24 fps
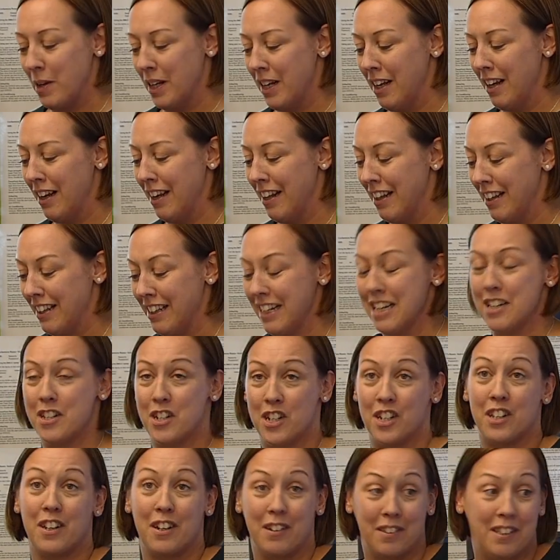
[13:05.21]
but it's
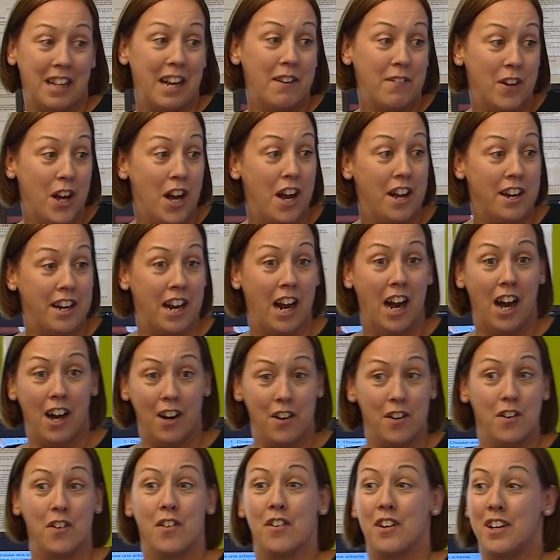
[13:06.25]
just because they've heard it
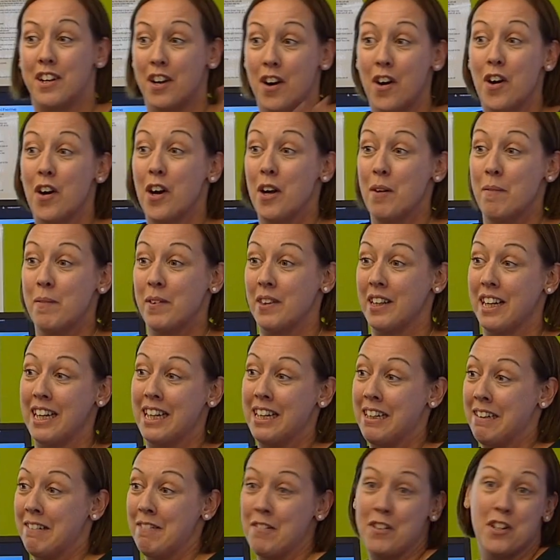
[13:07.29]
100 times, they
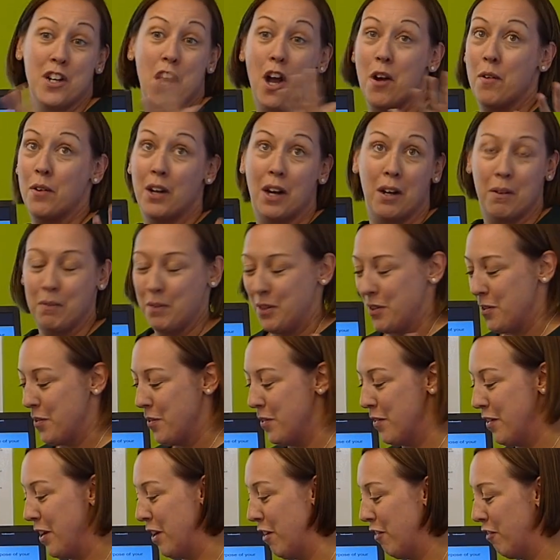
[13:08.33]
know the whole
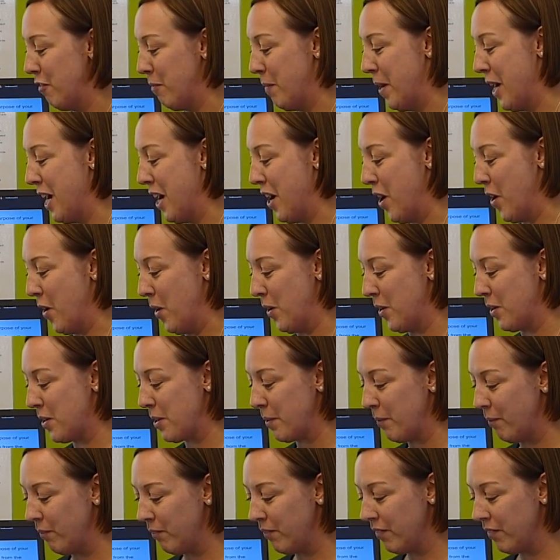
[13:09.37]
story off by heart.